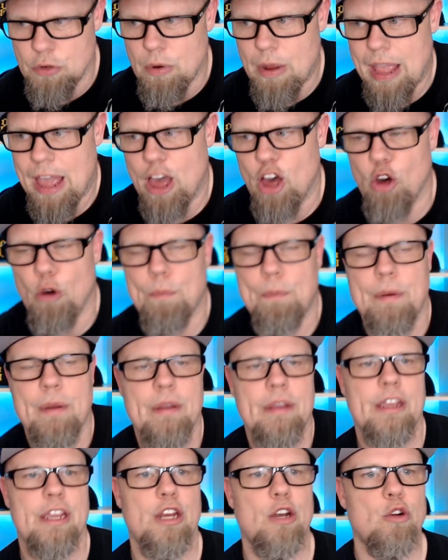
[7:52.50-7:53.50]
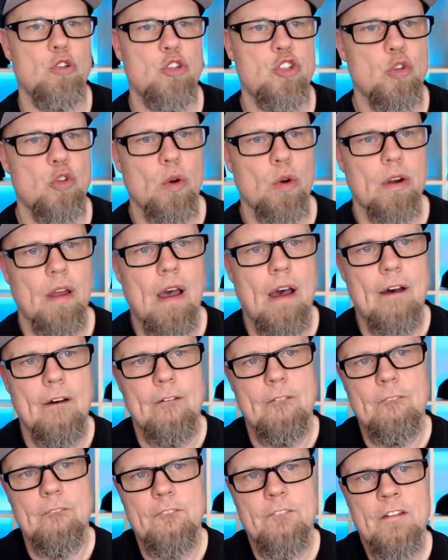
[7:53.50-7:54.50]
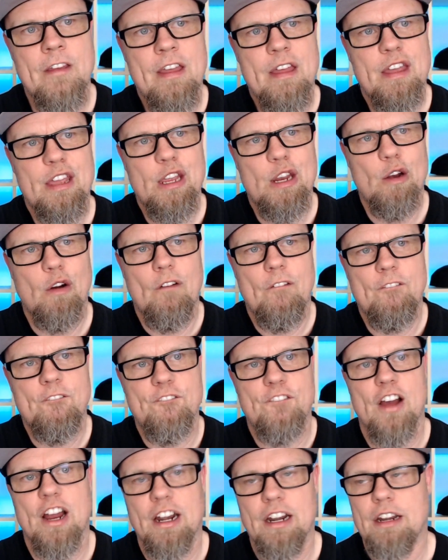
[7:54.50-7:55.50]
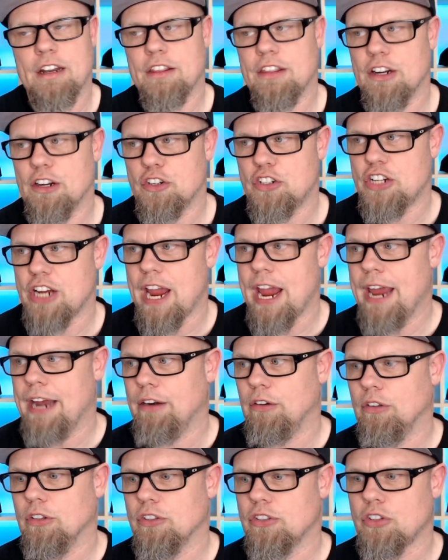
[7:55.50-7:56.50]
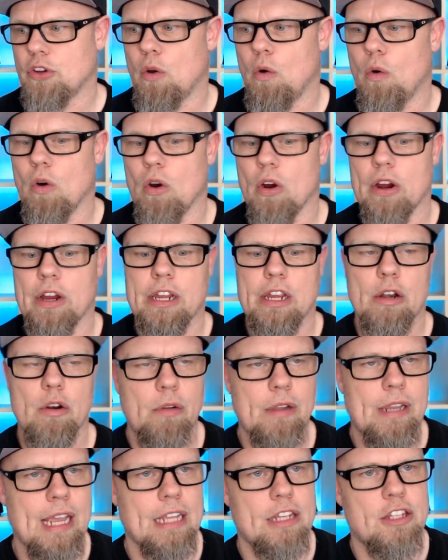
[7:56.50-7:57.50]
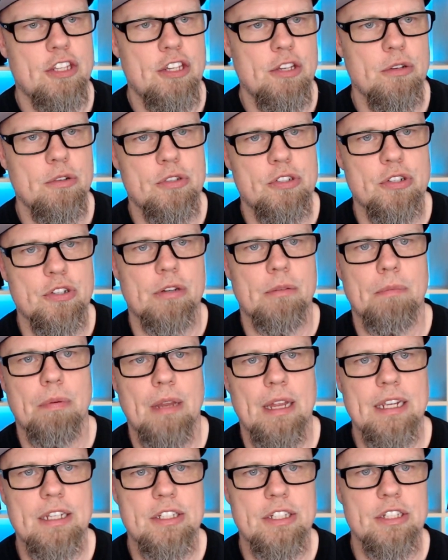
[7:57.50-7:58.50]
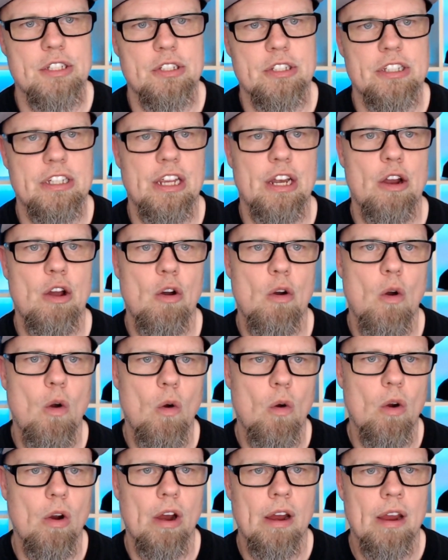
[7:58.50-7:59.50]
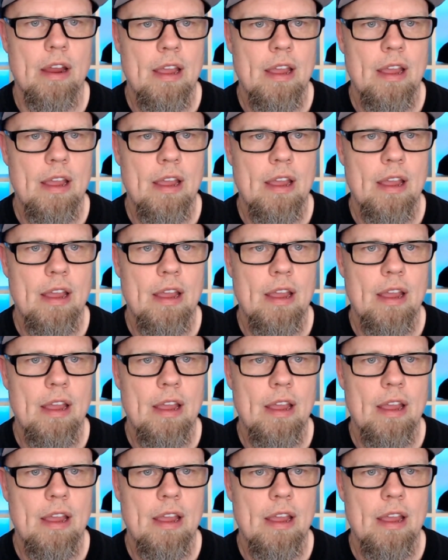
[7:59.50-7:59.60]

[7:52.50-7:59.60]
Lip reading: help sort of fund their channels, or get to certain places, or